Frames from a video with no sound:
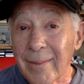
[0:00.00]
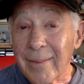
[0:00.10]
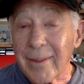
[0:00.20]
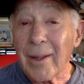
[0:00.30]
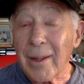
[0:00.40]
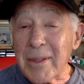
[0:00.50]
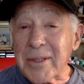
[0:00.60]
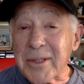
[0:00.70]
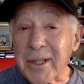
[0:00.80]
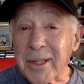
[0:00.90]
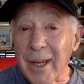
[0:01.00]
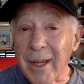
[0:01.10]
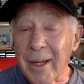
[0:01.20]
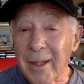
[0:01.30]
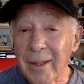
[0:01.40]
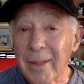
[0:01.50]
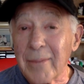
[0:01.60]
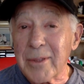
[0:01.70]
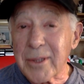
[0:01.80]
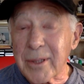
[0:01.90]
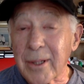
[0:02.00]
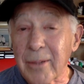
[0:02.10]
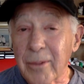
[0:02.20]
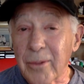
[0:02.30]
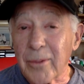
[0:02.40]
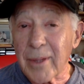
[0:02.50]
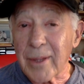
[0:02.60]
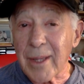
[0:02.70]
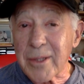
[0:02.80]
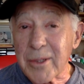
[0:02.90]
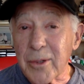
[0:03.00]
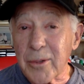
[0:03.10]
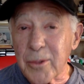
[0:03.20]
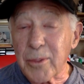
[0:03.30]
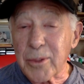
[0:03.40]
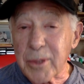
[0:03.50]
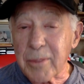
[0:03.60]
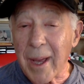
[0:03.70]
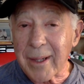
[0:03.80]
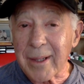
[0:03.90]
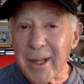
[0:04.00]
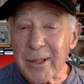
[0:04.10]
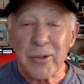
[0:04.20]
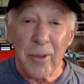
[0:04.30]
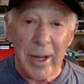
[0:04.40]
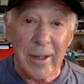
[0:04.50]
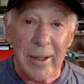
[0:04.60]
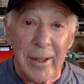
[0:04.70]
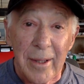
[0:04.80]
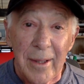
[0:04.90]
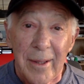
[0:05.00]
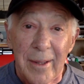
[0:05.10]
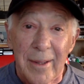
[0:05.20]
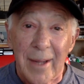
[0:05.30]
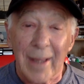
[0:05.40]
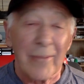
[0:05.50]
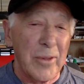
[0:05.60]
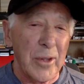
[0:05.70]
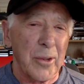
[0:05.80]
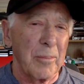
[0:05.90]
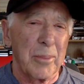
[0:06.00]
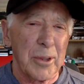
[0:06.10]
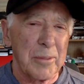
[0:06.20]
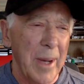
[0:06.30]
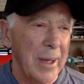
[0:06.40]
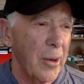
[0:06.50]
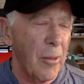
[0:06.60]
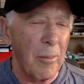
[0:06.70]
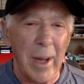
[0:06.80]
No, let me stick there. Let me stick there with you. Let's you pushing back, and that's great. I love the term pushback. Oh my